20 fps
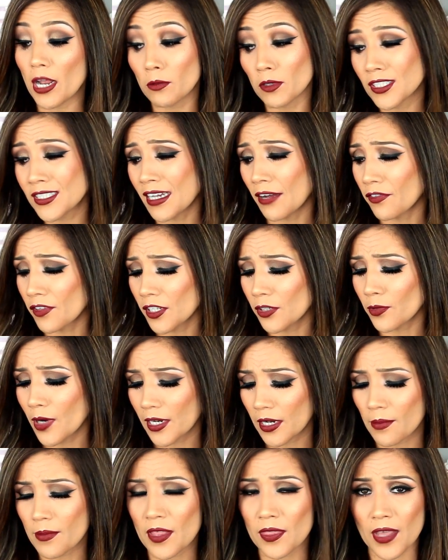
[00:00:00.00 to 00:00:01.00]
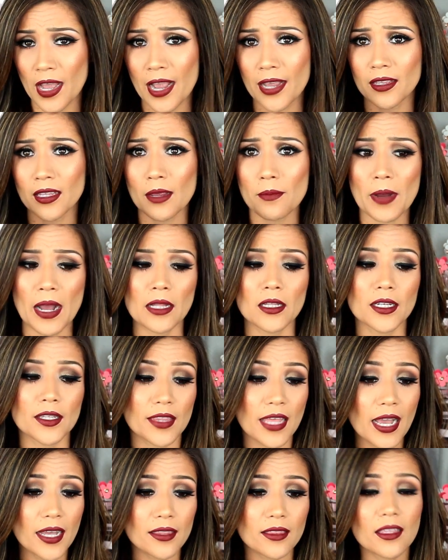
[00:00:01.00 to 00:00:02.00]
I would definitely recommend the highlight
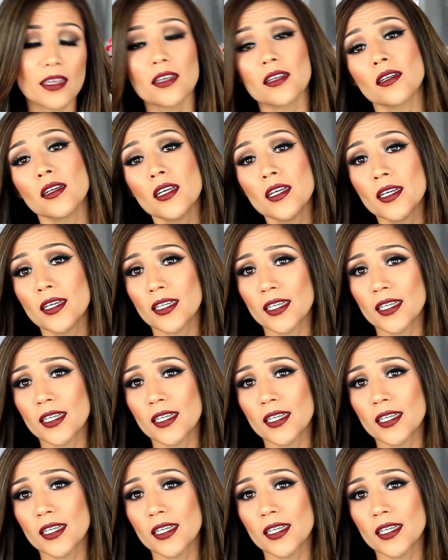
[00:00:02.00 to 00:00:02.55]
palette. That thing